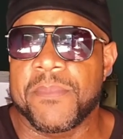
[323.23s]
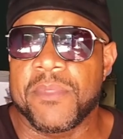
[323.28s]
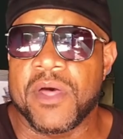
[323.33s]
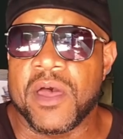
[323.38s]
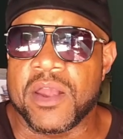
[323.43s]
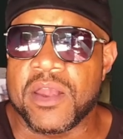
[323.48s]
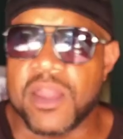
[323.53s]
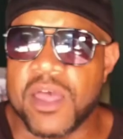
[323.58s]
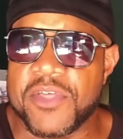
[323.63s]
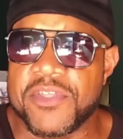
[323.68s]

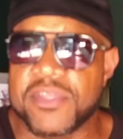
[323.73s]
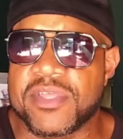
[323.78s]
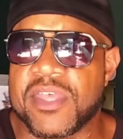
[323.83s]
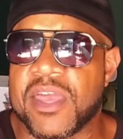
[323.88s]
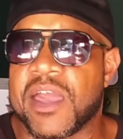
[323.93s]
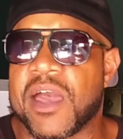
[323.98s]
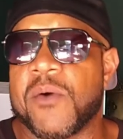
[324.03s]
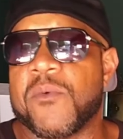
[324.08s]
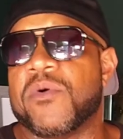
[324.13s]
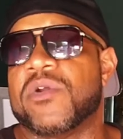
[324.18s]
Another
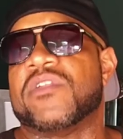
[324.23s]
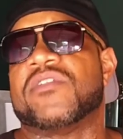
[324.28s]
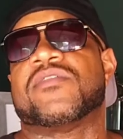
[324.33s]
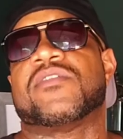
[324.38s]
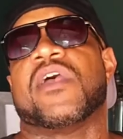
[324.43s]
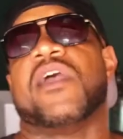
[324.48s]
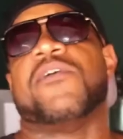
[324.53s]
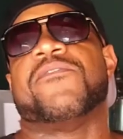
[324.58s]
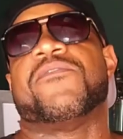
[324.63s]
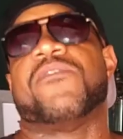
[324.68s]
thing I want to
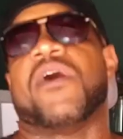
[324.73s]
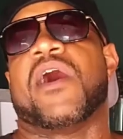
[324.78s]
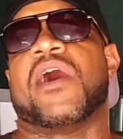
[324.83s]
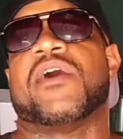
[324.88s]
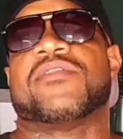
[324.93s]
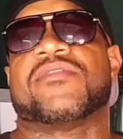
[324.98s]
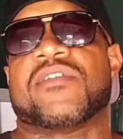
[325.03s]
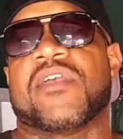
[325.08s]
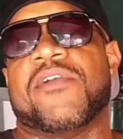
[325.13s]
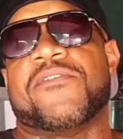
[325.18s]
say
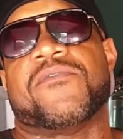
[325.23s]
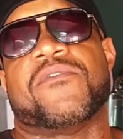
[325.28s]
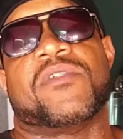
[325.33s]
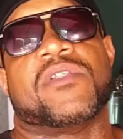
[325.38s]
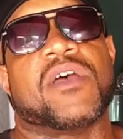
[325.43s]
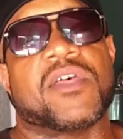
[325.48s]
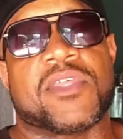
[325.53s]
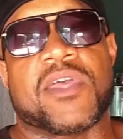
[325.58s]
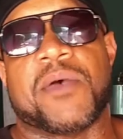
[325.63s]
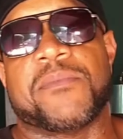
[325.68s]
I'll say for
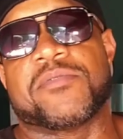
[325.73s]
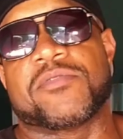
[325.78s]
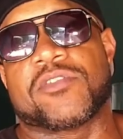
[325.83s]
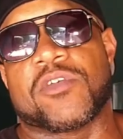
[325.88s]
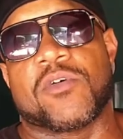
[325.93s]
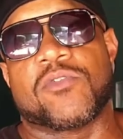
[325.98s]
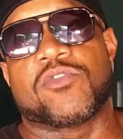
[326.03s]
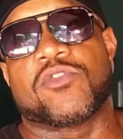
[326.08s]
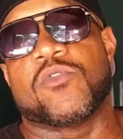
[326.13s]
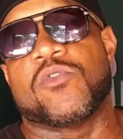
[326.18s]
another
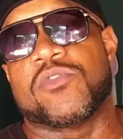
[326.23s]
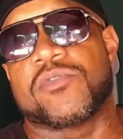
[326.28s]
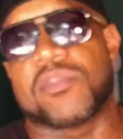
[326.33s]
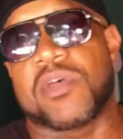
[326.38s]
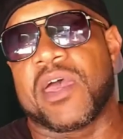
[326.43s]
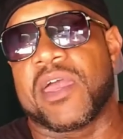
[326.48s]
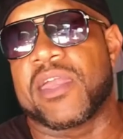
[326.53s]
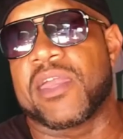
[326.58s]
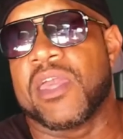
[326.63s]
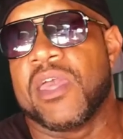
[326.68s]
episode too is
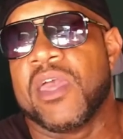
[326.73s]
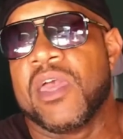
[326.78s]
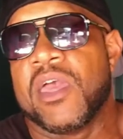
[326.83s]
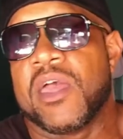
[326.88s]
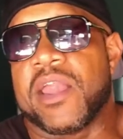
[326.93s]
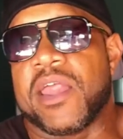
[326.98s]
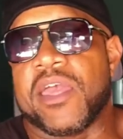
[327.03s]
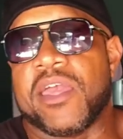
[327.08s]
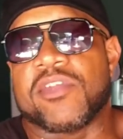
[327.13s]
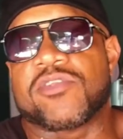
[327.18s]
like
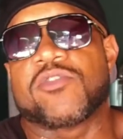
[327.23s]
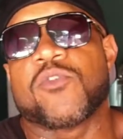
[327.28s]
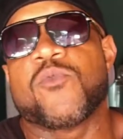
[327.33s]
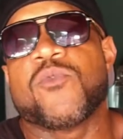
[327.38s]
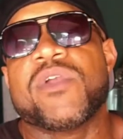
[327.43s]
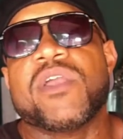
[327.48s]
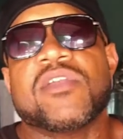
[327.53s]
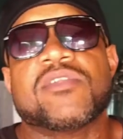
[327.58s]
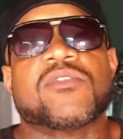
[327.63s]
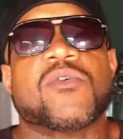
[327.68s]
it's a
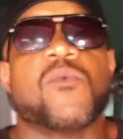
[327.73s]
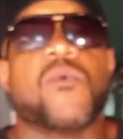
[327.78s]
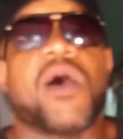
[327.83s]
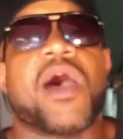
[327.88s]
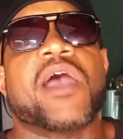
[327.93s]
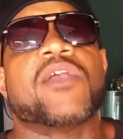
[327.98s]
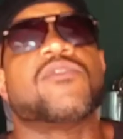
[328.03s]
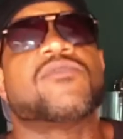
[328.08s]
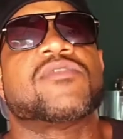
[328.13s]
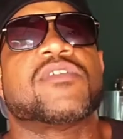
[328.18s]
reason
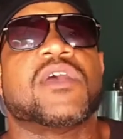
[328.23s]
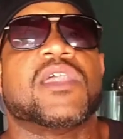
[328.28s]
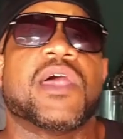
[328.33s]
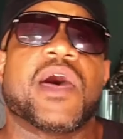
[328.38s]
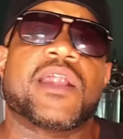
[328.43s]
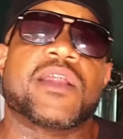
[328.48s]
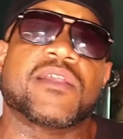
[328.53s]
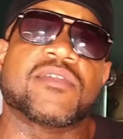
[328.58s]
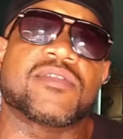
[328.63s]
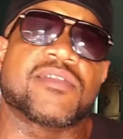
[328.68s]
why you see a
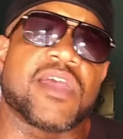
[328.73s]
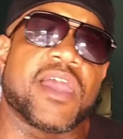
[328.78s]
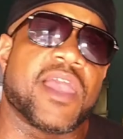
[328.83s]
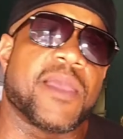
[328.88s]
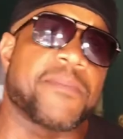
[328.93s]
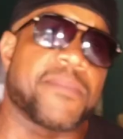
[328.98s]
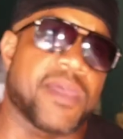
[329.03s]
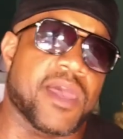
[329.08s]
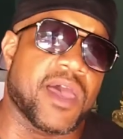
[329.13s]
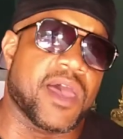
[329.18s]
lot of the
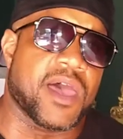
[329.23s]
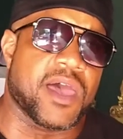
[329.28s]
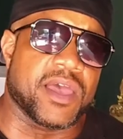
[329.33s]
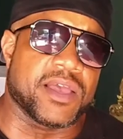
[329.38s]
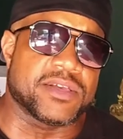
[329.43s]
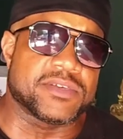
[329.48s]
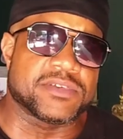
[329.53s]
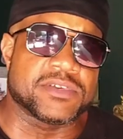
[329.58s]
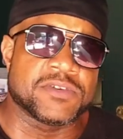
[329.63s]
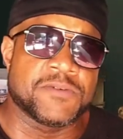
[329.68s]
same
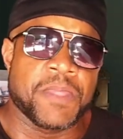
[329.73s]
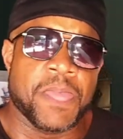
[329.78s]
guys